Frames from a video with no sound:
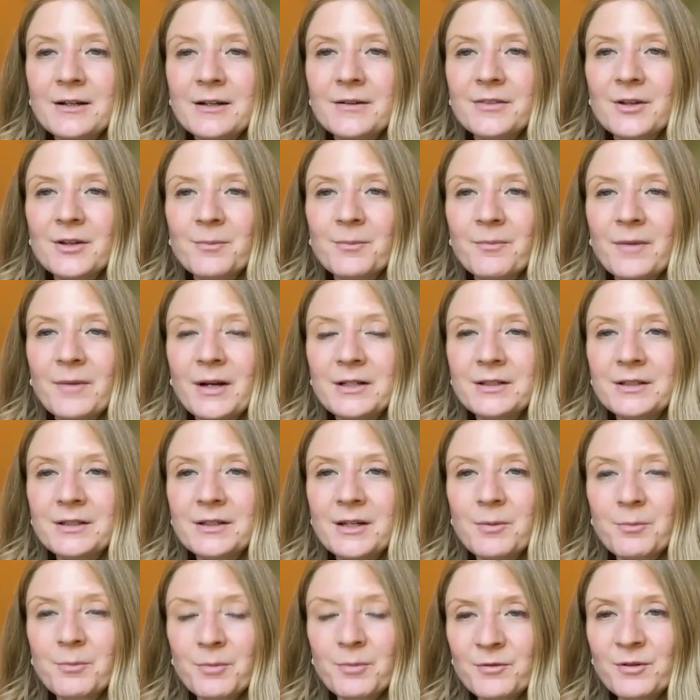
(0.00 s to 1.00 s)
there a
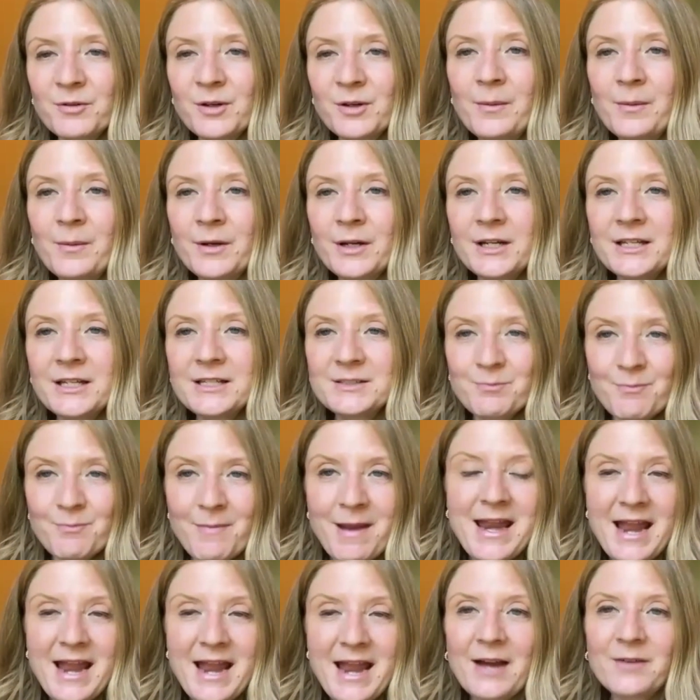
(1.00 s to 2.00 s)
number of communities
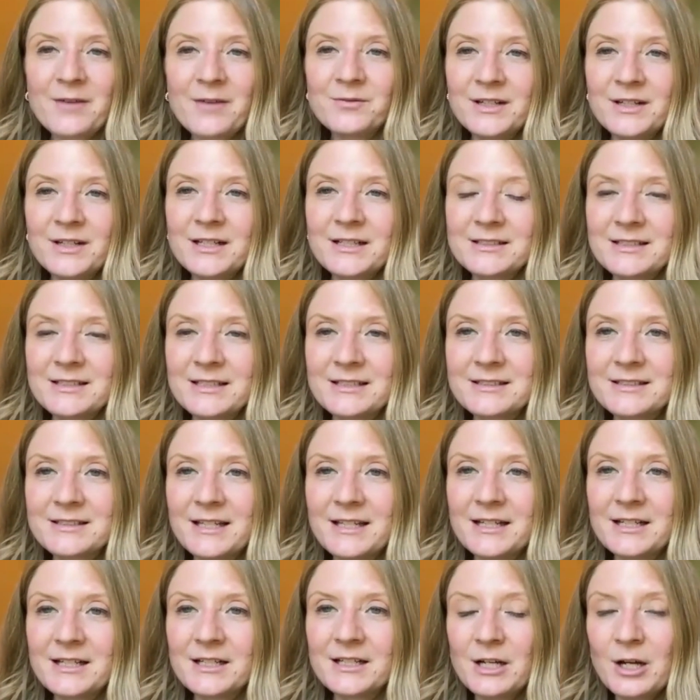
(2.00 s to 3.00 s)
may have an
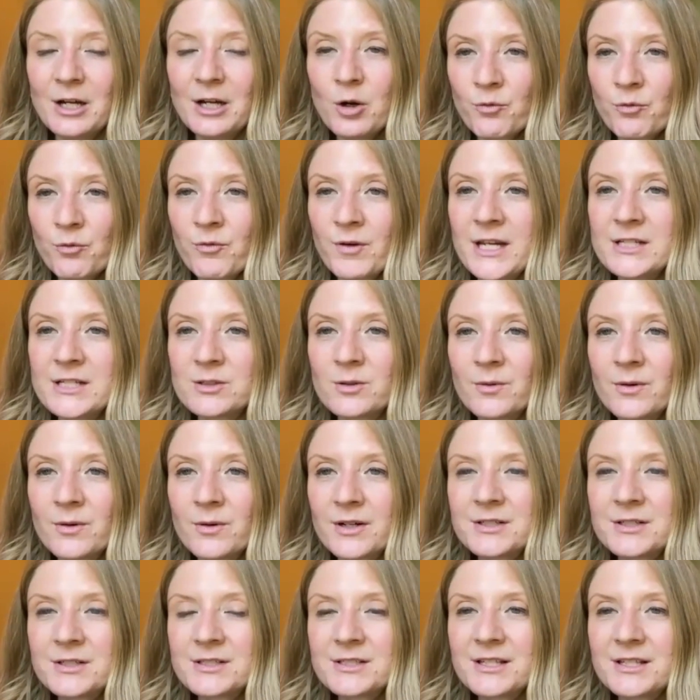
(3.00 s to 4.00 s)
existing
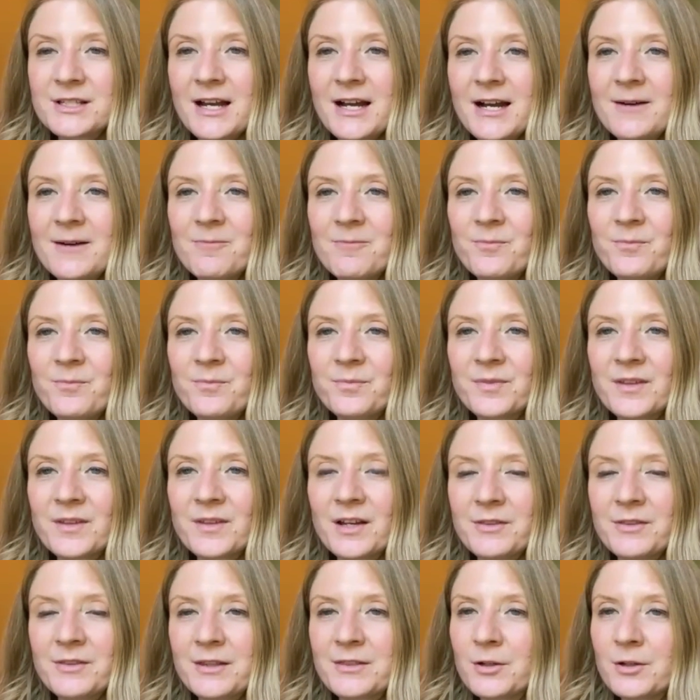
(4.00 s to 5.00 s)
resource
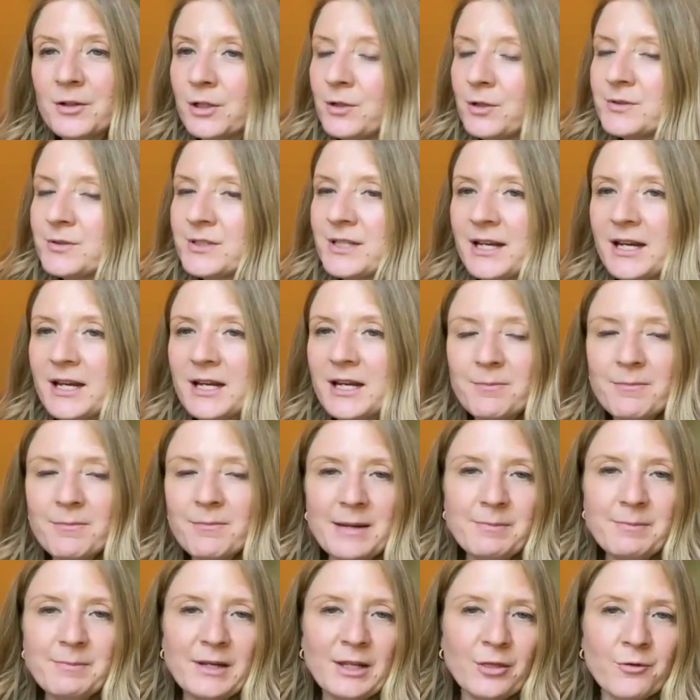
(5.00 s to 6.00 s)
that they're using, and it
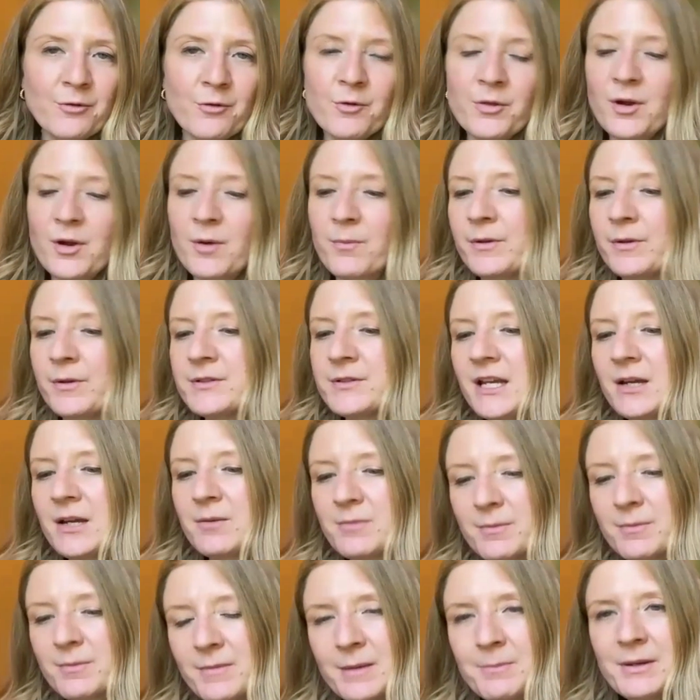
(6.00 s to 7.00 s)
might be through their museum,
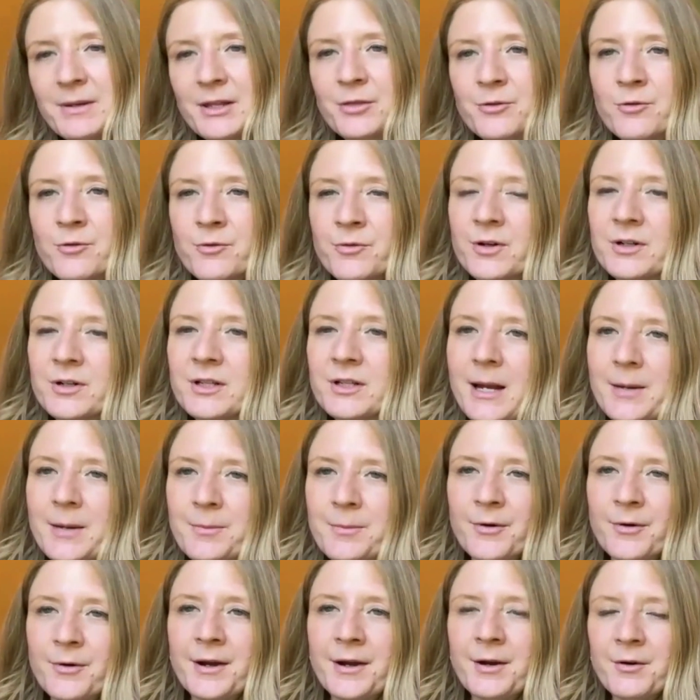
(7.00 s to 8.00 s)
it might be through their
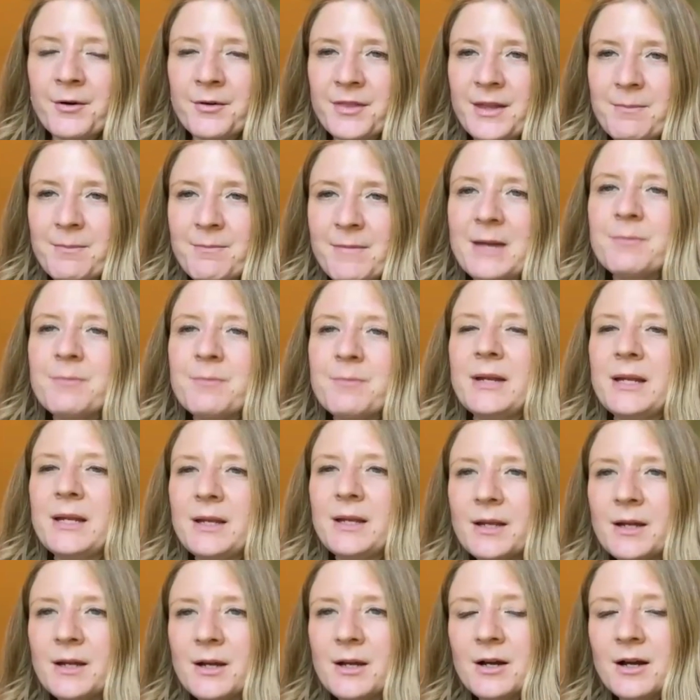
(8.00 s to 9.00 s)
library, or they might
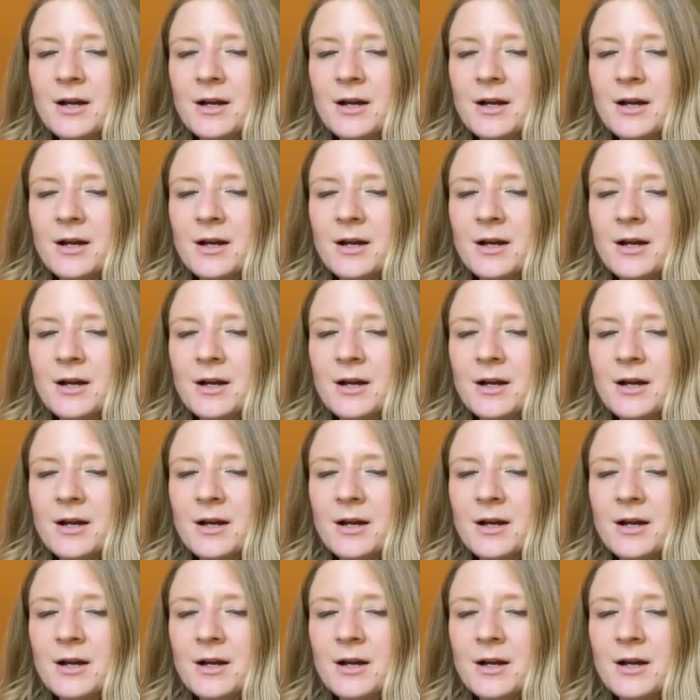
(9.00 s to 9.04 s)
be